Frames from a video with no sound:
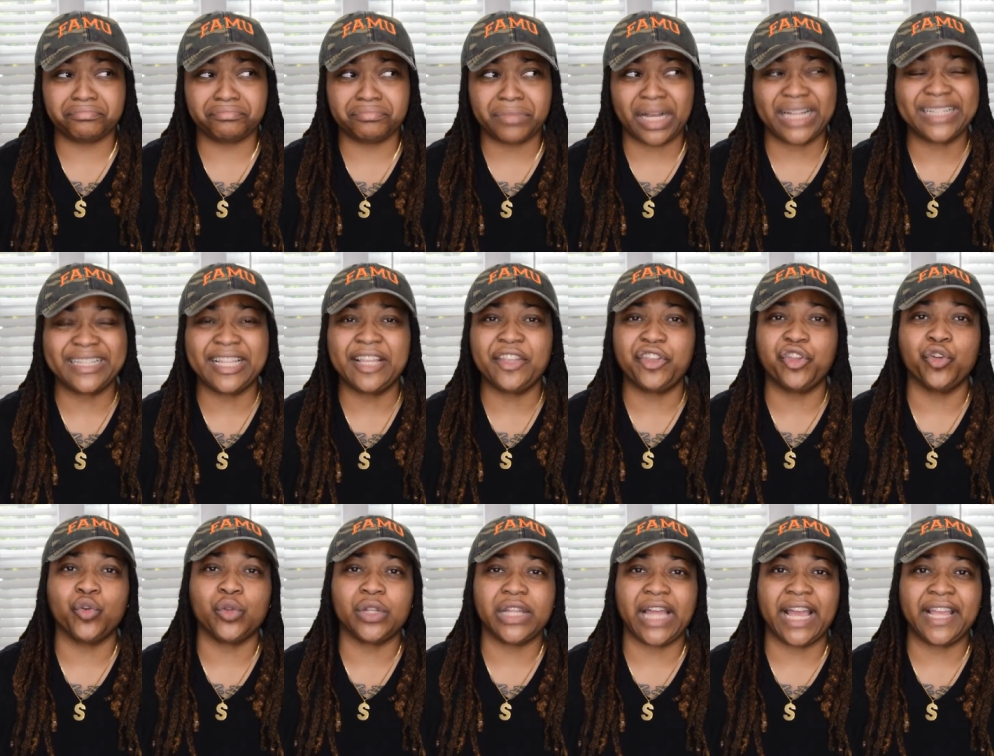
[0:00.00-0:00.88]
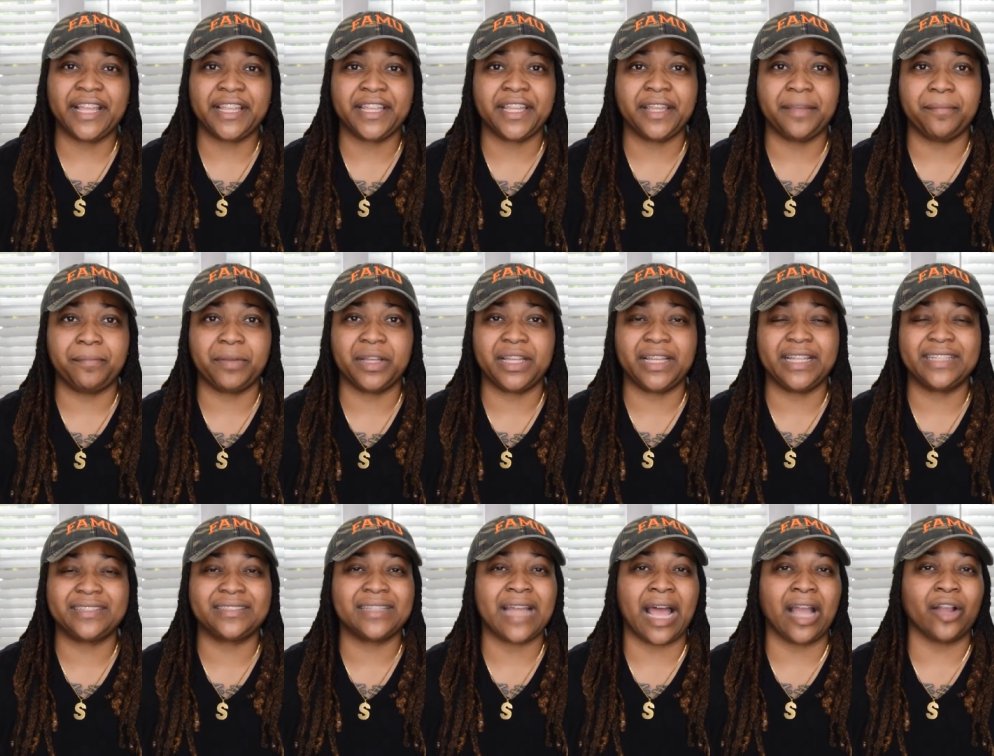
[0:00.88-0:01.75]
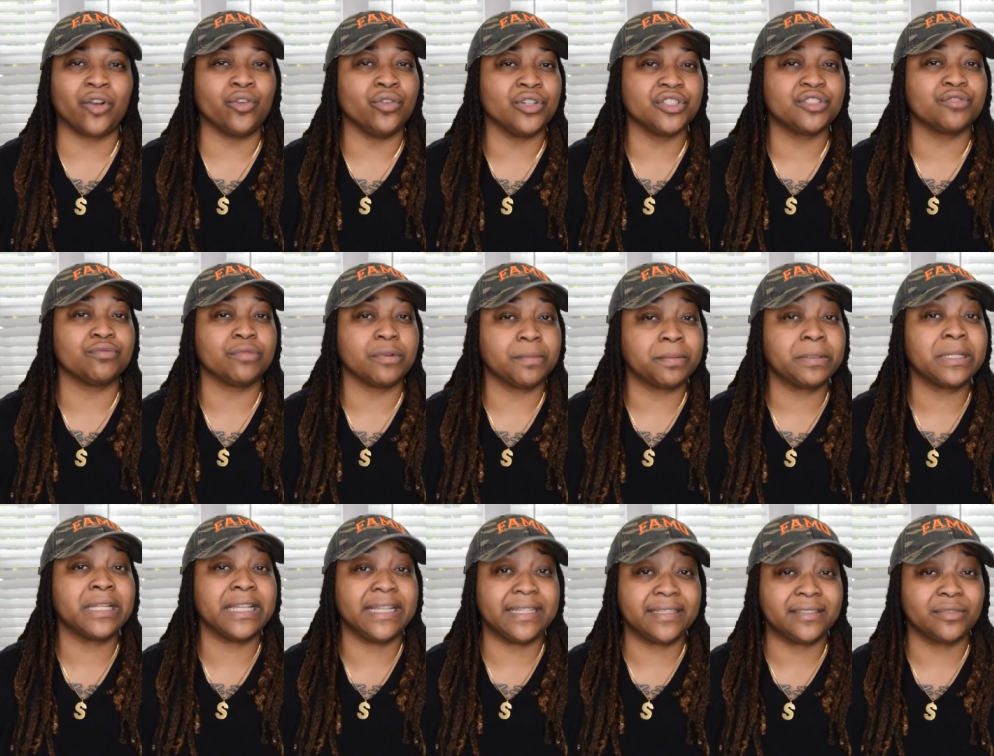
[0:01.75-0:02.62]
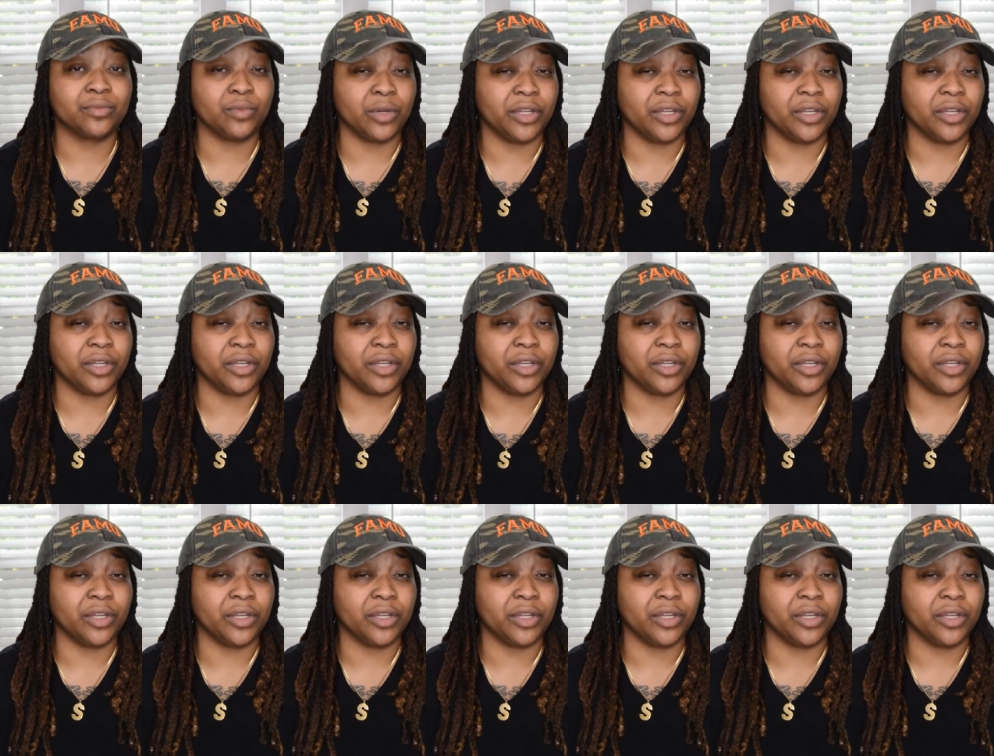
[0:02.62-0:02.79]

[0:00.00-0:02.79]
I think you'll like it, but it's not going to replace